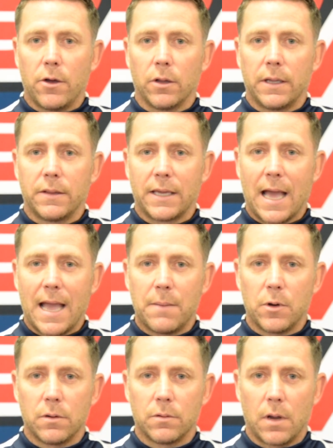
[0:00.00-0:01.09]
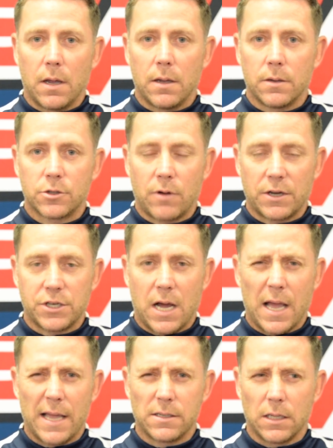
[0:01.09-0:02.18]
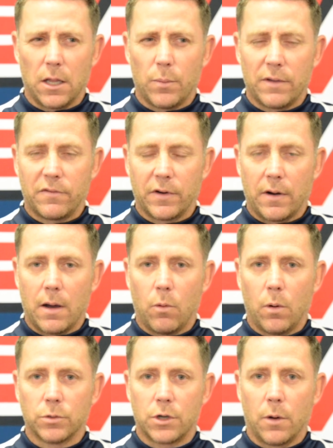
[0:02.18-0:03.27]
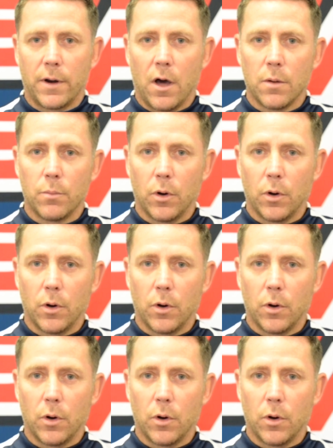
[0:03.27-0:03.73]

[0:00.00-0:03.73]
early in the game and scratching our heads a little bit, figuring out what was going on.